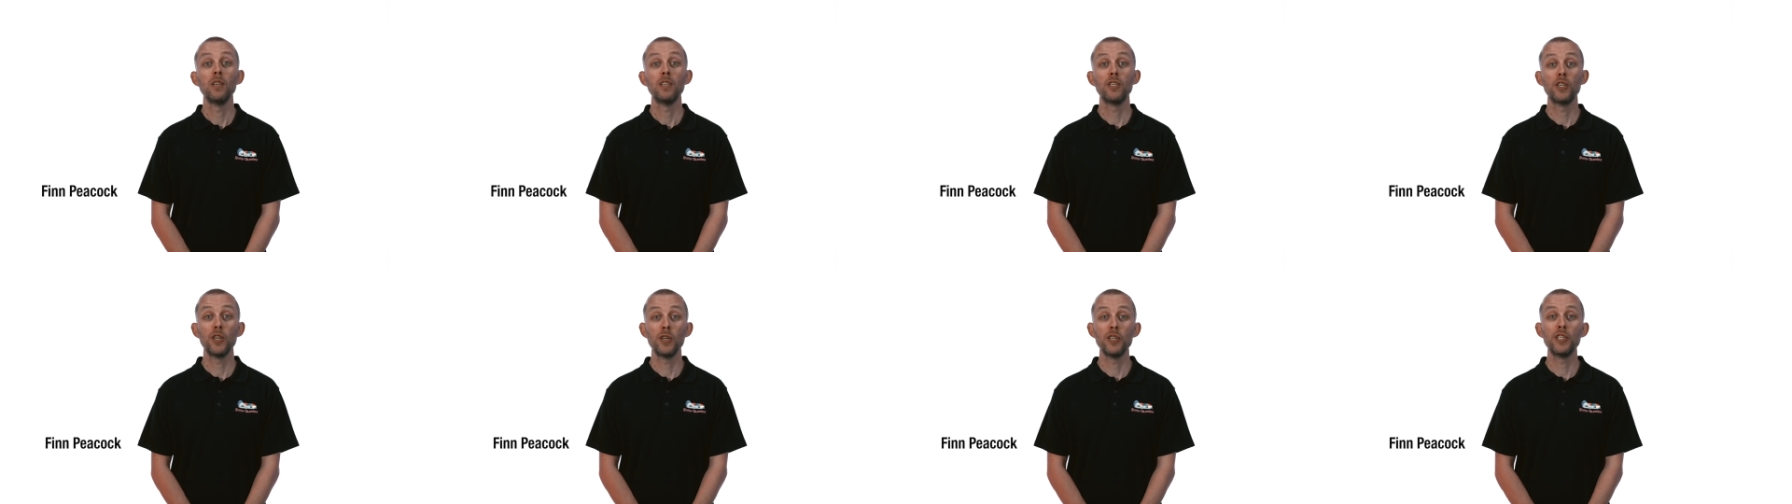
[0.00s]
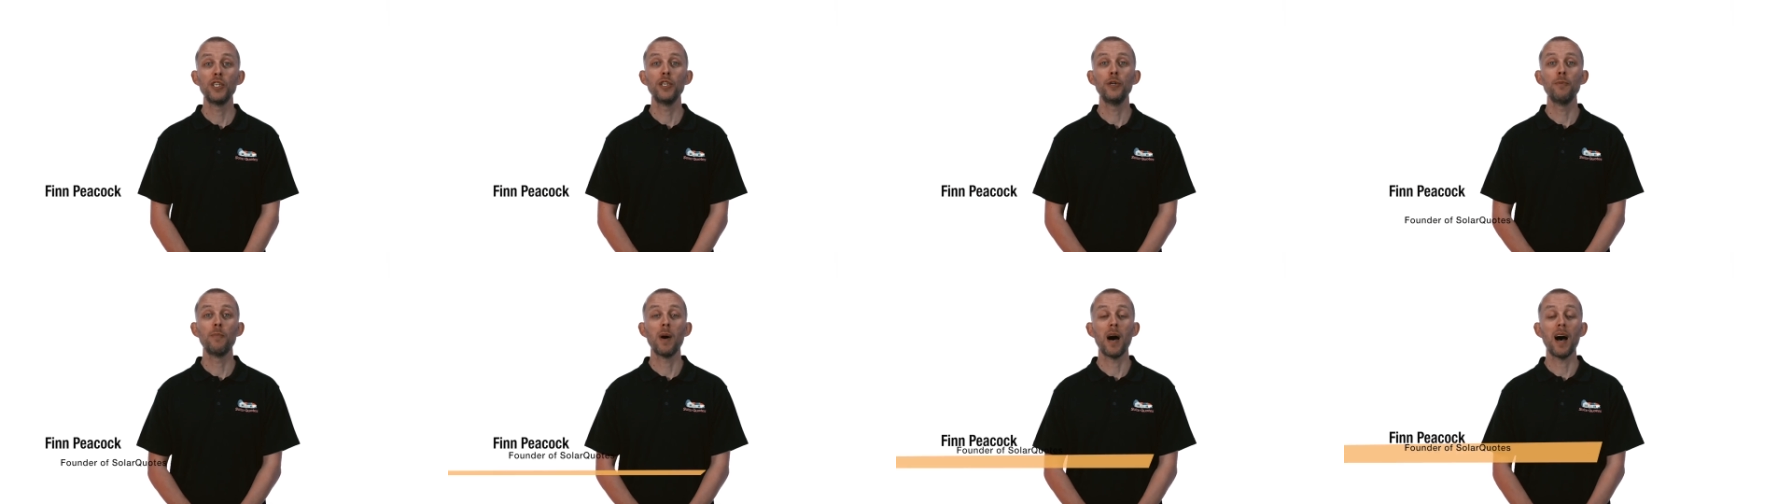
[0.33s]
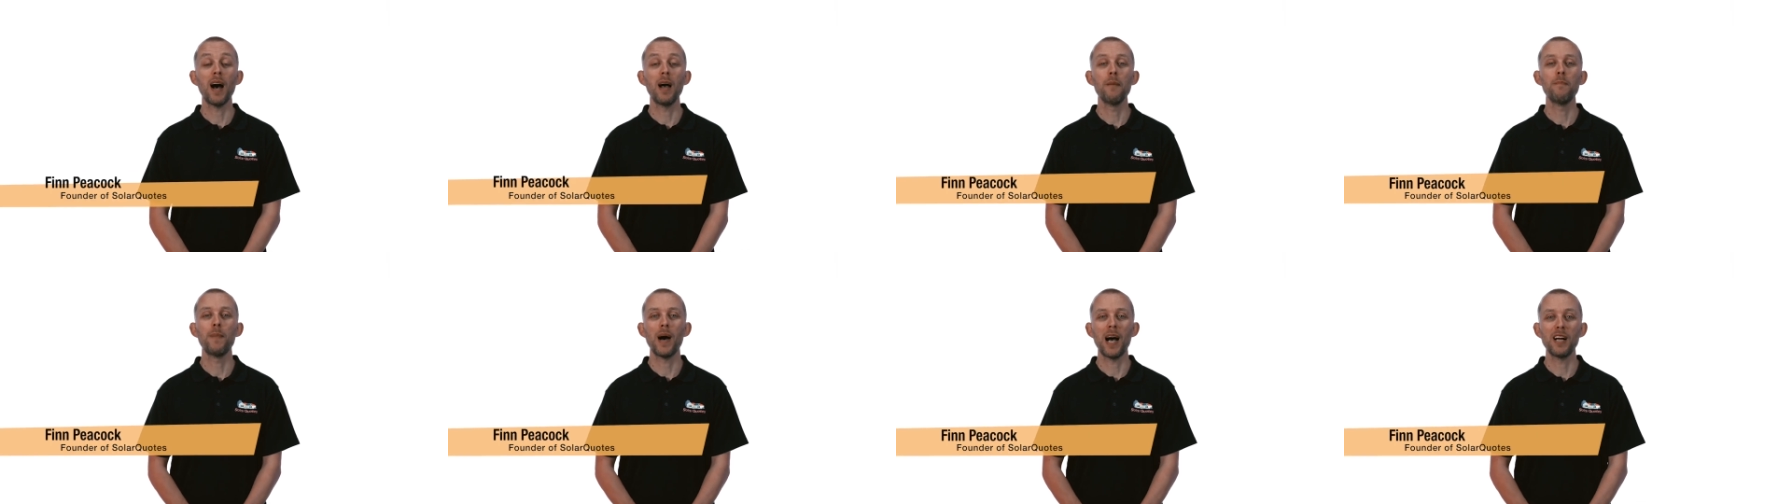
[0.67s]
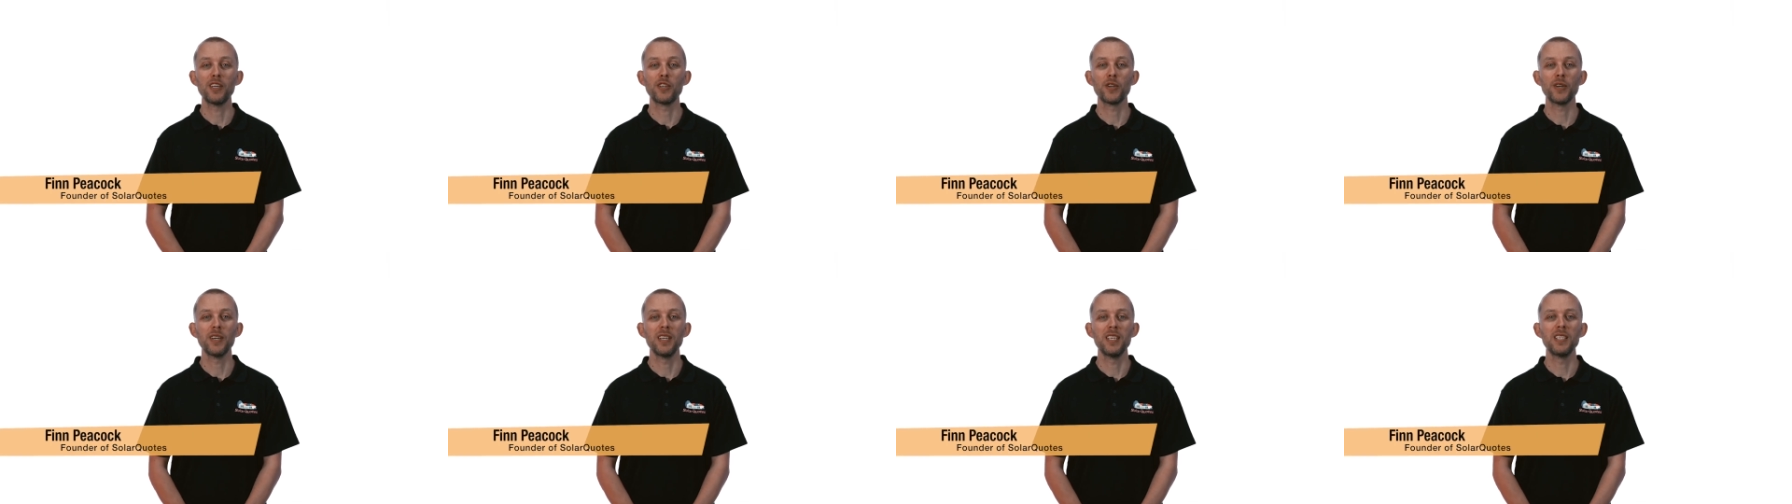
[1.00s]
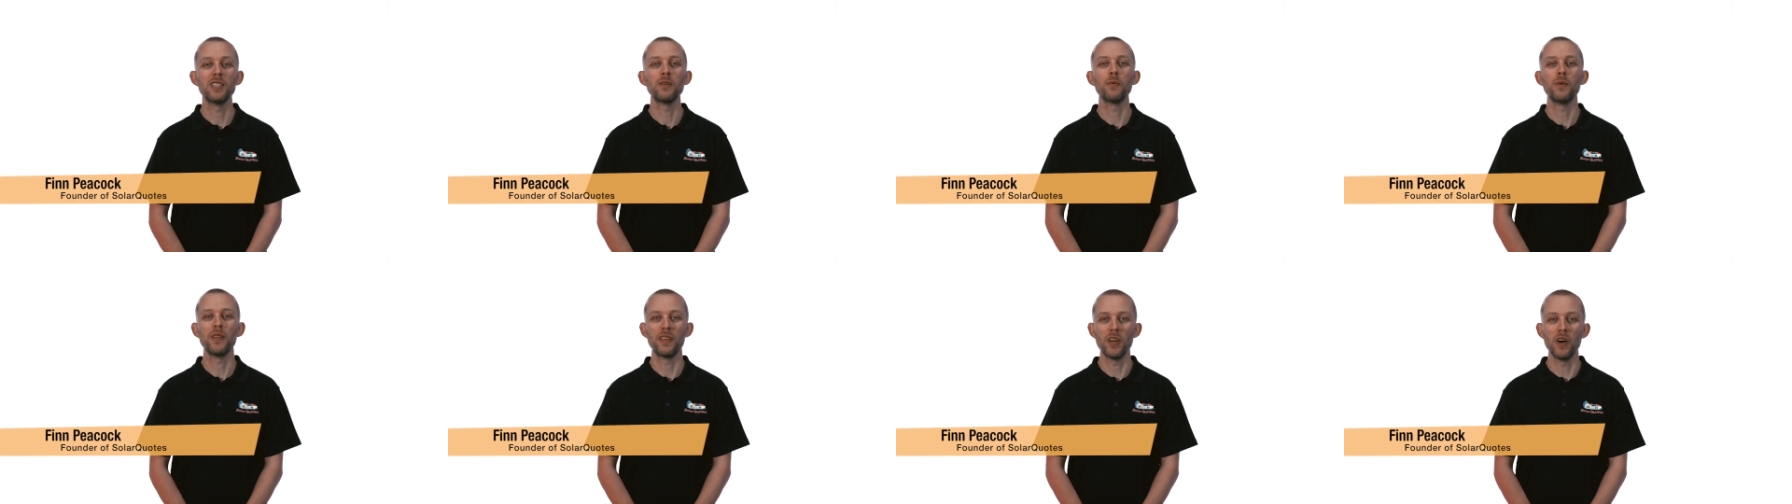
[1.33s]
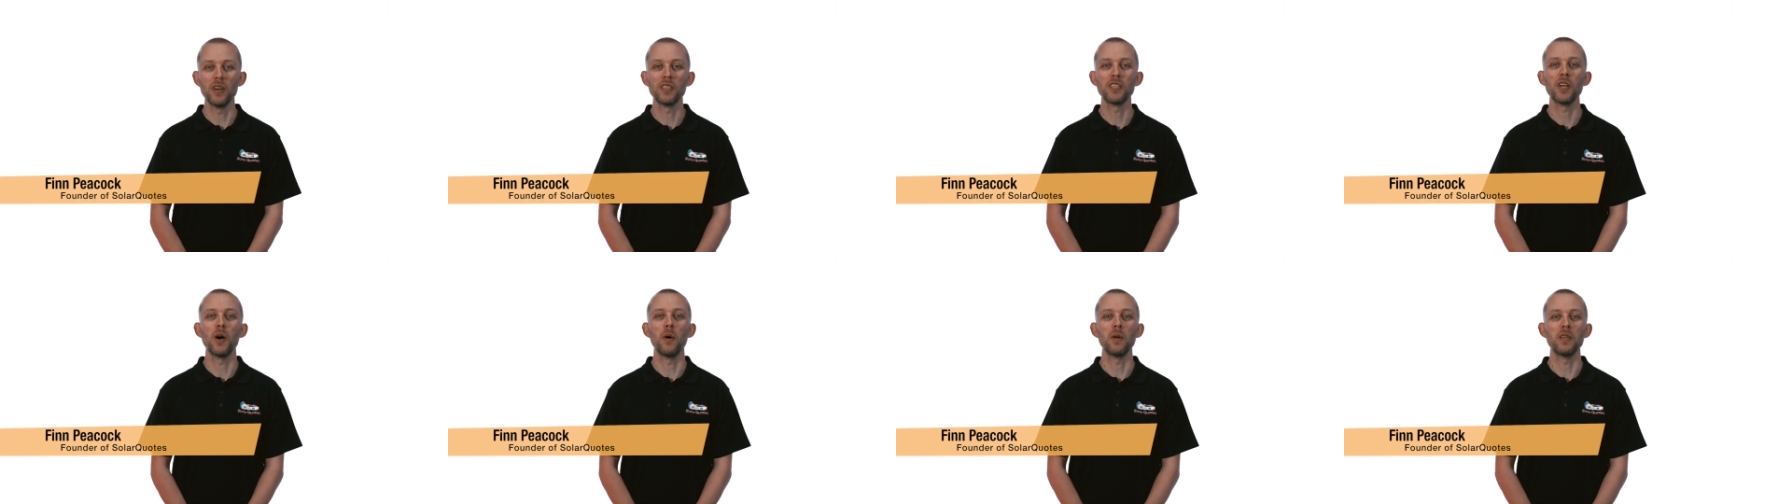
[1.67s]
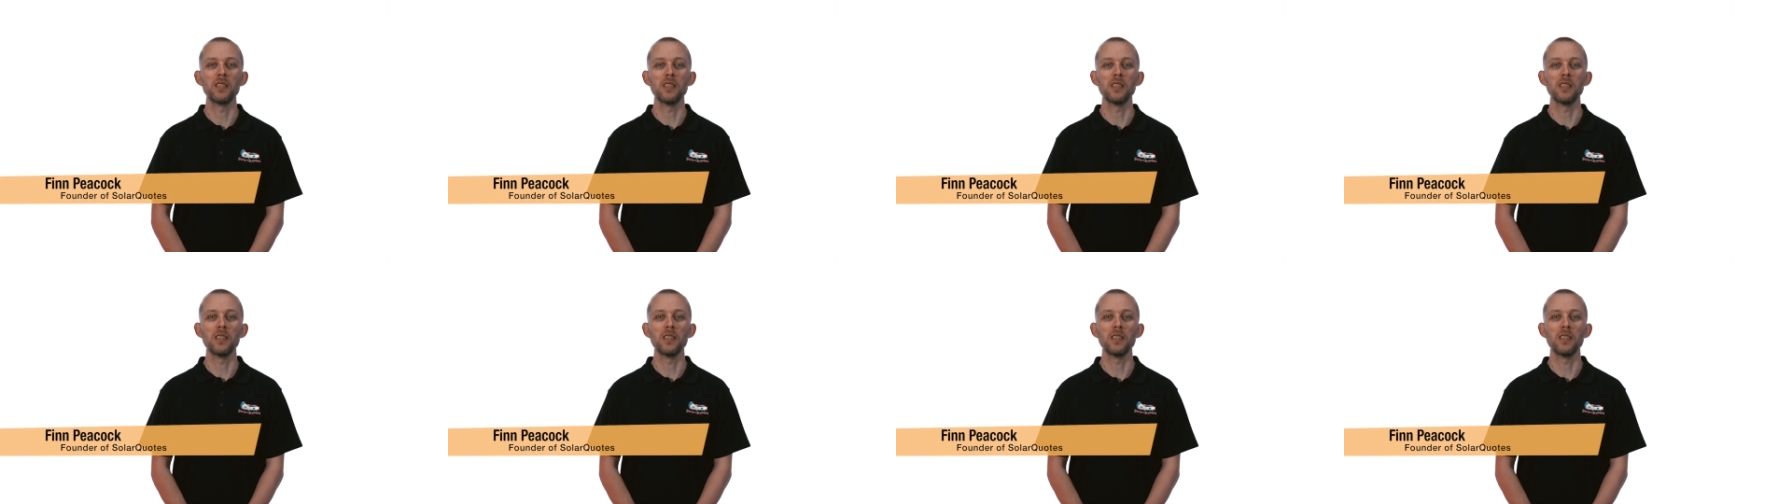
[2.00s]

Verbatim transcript: Should you buy batteries with your solar